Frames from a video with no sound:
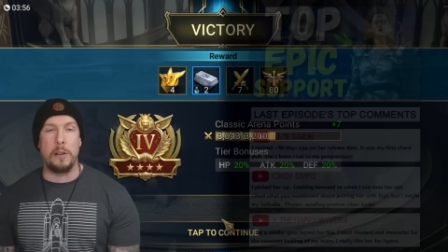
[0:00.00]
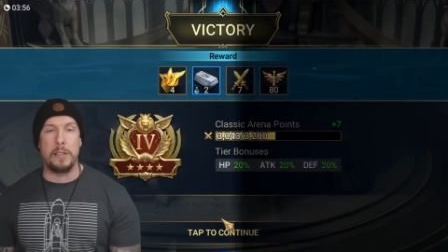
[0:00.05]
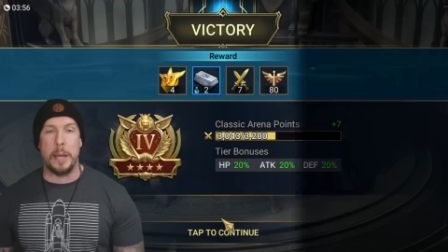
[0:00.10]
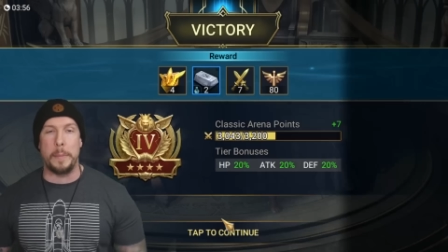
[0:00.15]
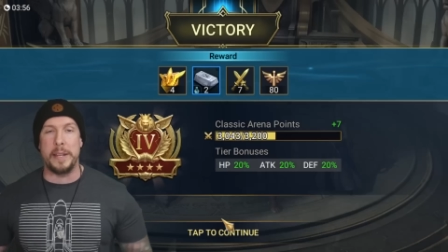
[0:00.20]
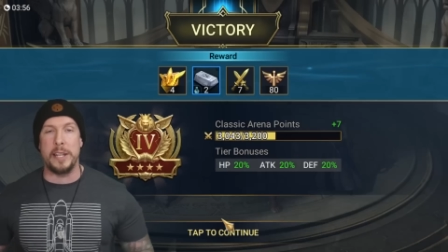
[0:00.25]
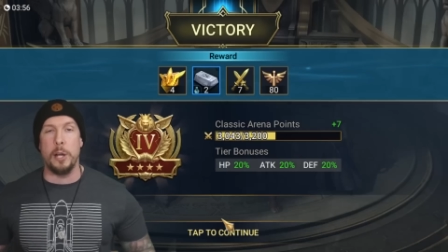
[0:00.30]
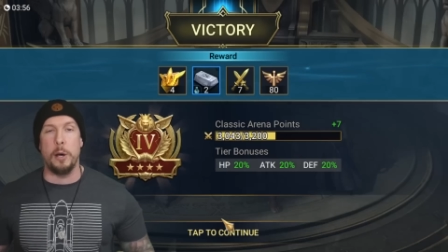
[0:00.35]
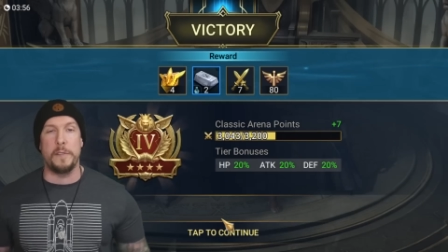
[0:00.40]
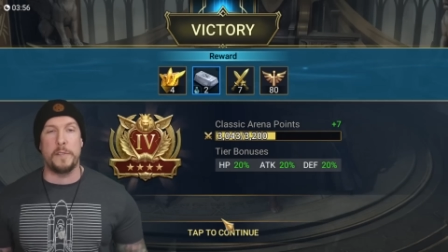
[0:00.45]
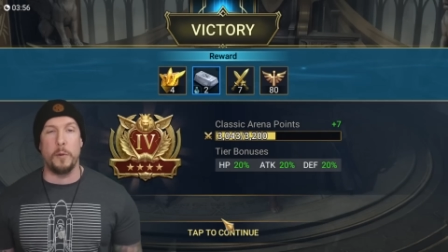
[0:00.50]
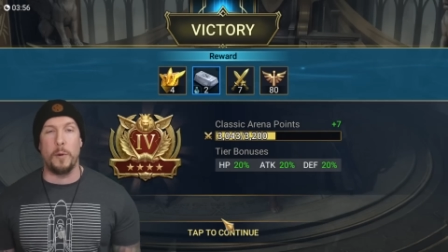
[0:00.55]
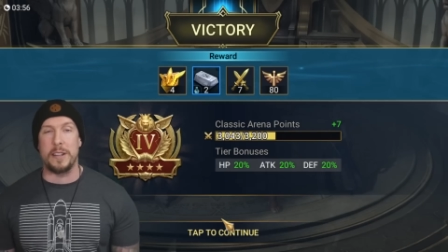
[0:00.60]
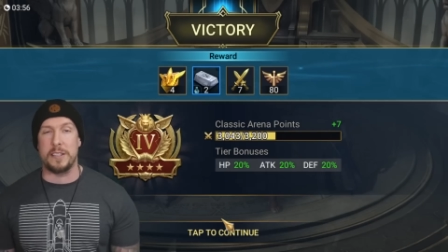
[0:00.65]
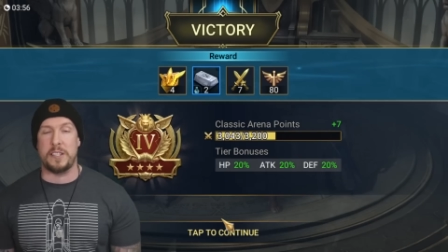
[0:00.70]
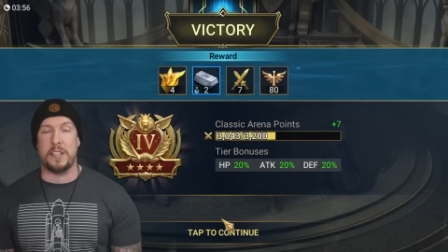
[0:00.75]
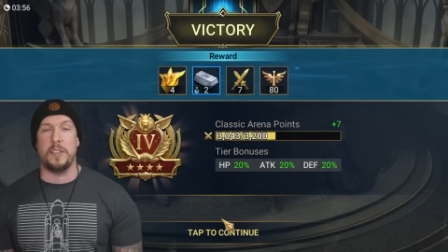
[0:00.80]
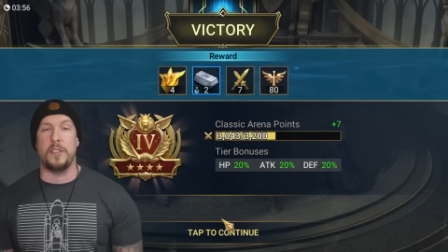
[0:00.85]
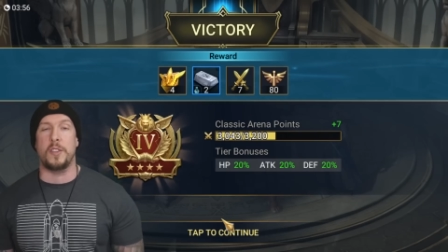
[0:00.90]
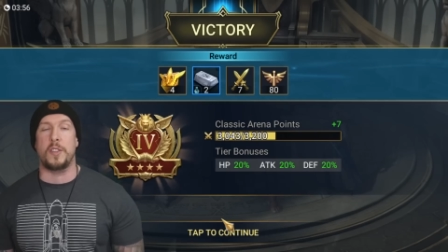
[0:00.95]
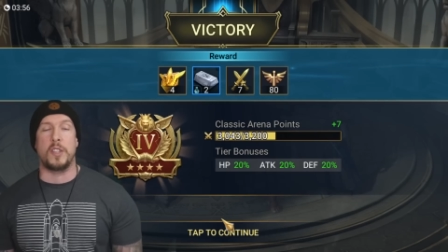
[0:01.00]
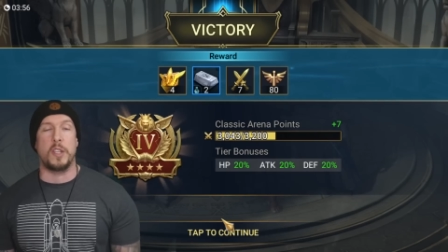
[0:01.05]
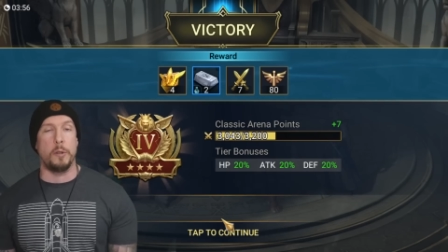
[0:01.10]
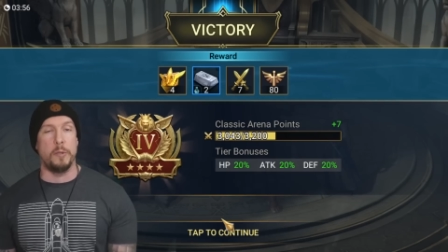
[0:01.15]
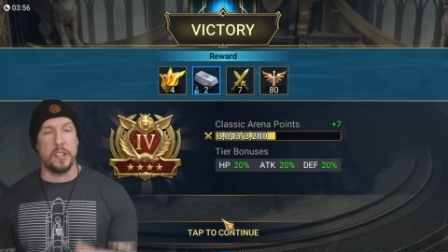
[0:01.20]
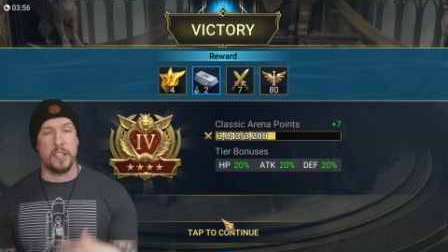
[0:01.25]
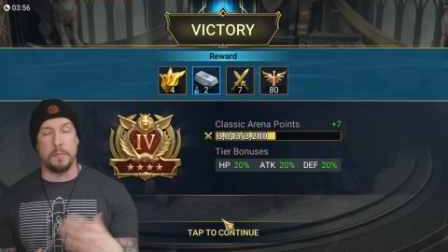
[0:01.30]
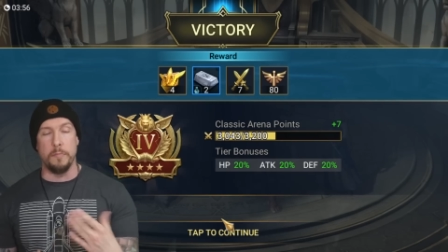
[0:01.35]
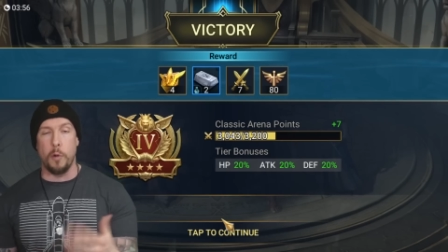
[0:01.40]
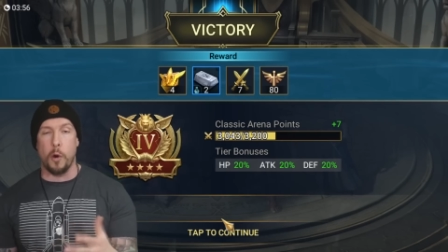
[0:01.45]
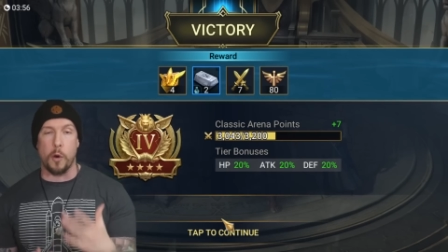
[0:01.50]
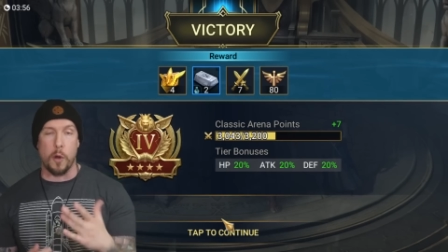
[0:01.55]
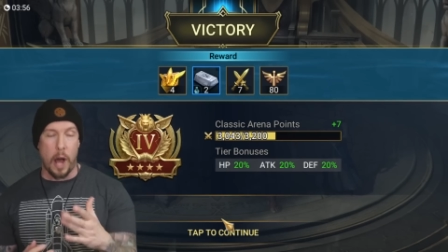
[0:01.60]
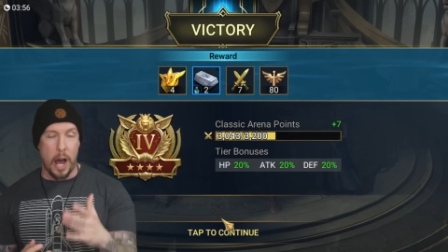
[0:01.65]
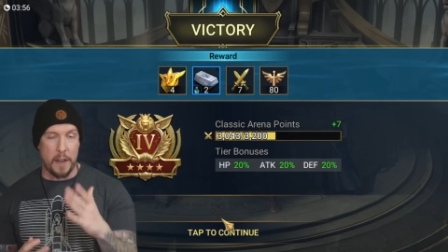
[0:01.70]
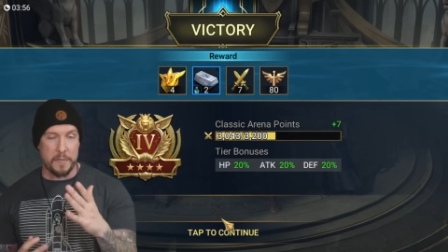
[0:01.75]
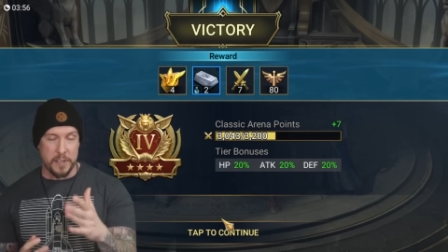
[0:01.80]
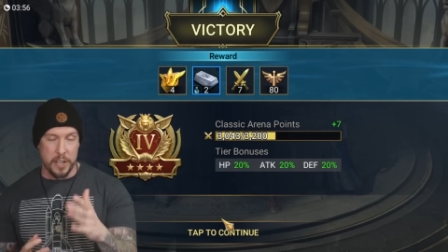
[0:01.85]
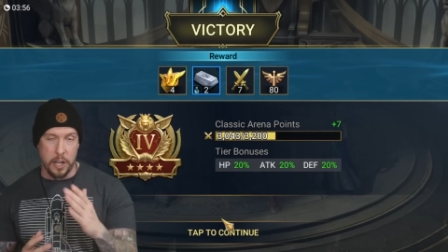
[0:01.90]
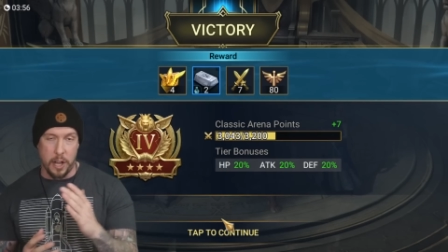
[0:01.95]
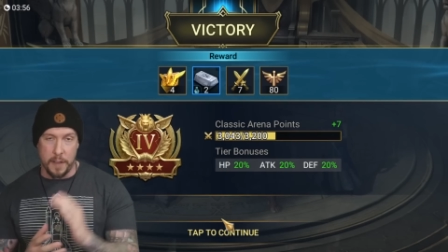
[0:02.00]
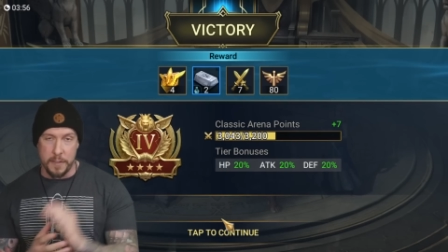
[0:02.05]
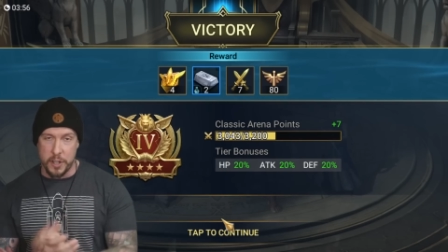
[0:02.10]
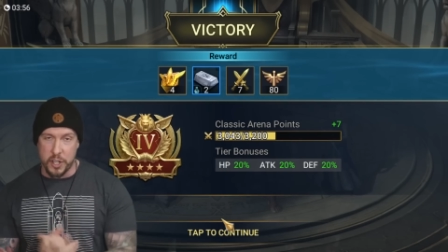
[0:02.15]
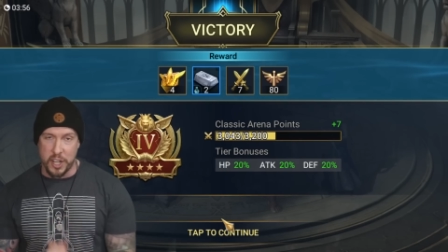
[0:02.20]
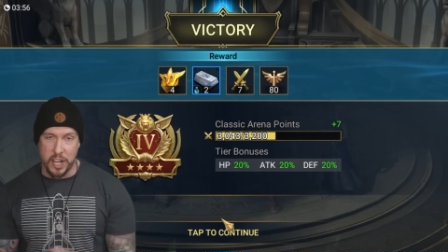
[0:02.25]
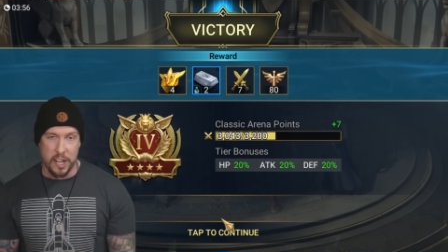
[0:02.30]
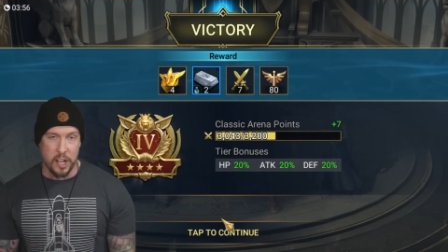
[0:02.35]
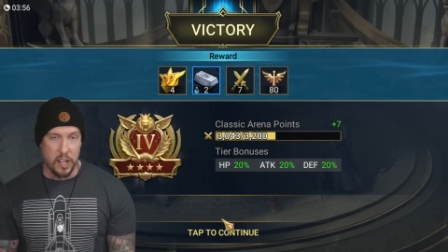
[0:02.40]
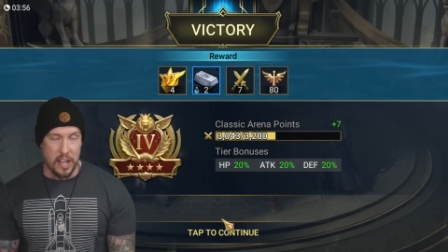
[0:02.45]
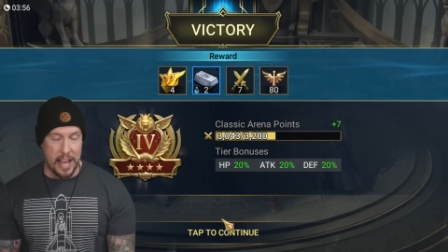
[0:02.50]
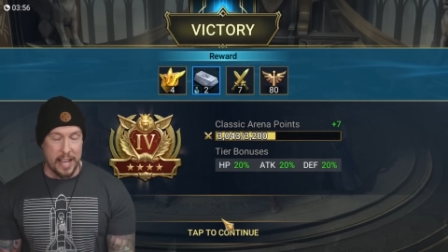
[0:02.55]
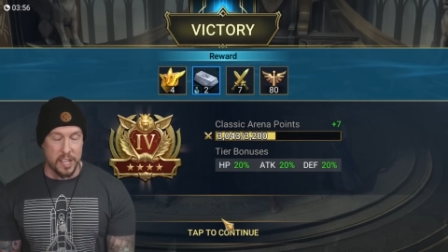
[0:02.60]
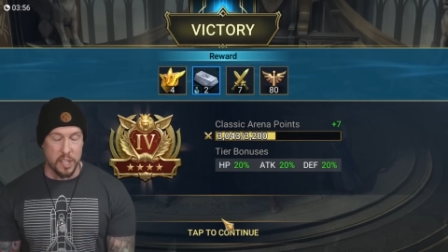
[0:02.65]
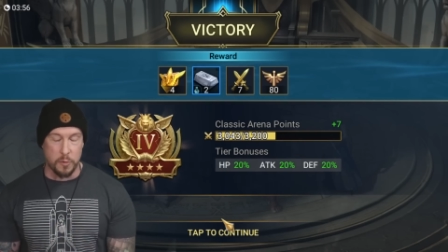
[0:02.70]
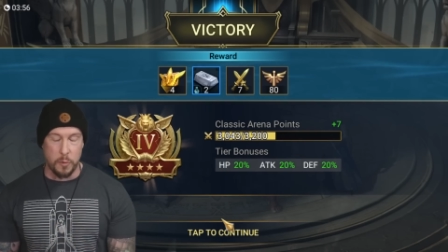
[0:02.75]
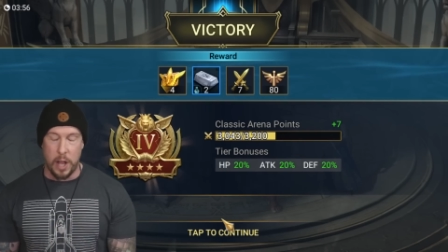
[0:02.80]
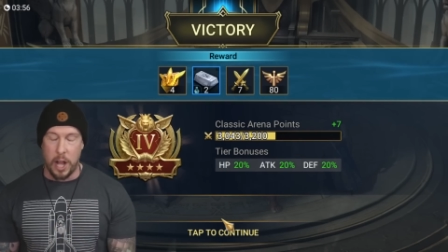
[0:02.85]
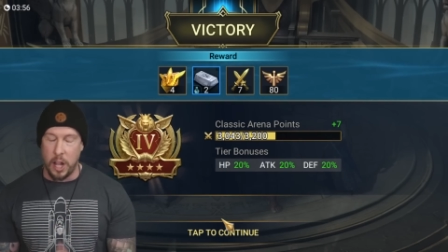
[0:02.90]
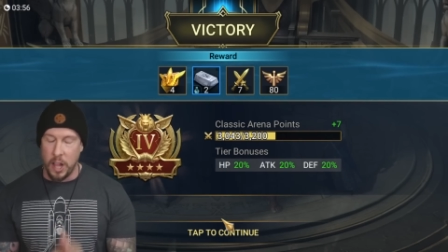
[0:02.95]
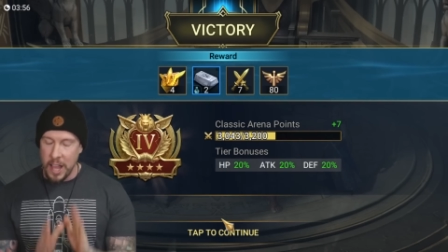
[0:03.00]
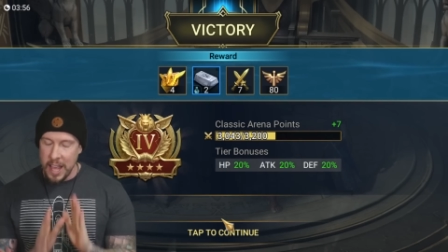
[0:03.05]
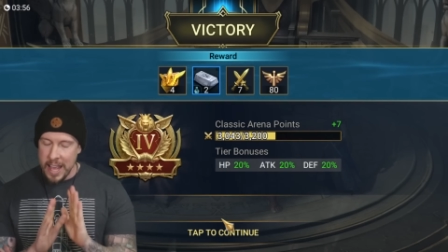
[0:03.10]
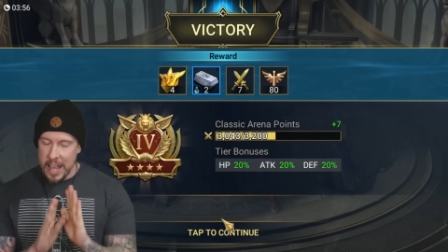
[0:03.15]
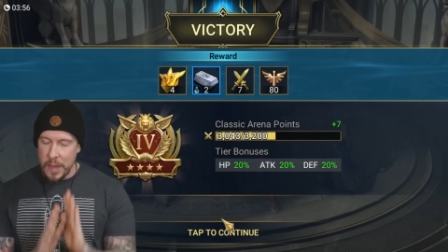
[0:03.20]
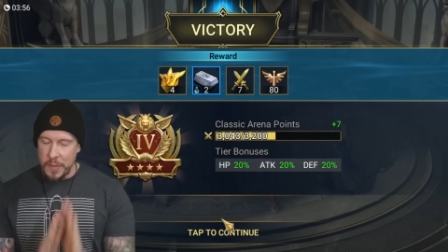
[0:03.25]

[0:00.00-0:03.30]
Let me know if you want to see this series more often on the channel as well.